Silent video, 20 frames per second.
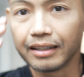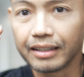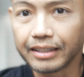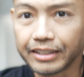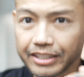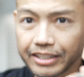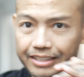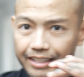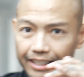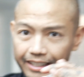
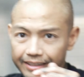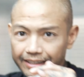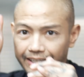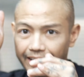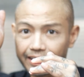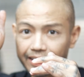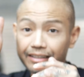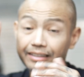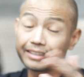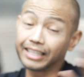Just like
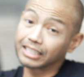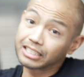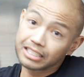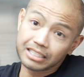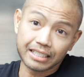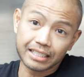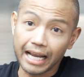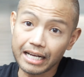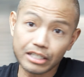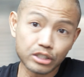that.
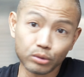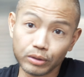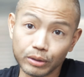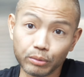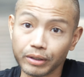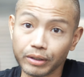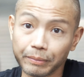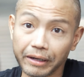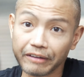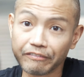That's actually
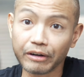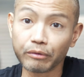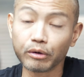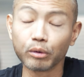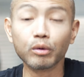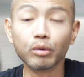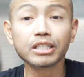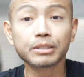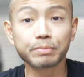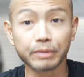one of my favorite
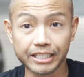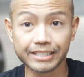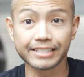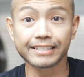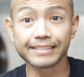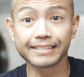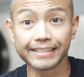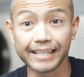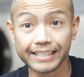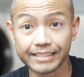ones because
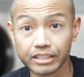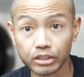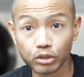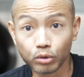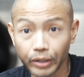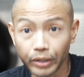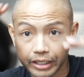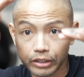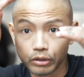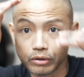it's nice and
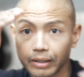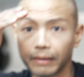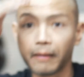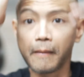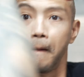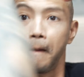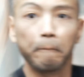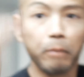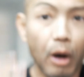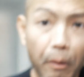quick. You can
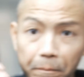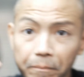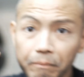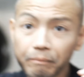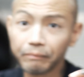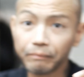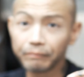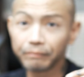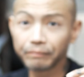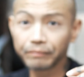boop,
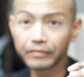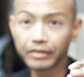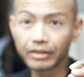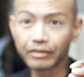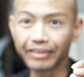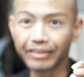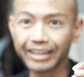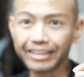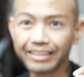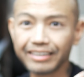
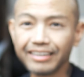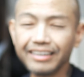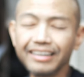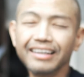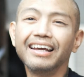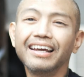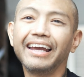right?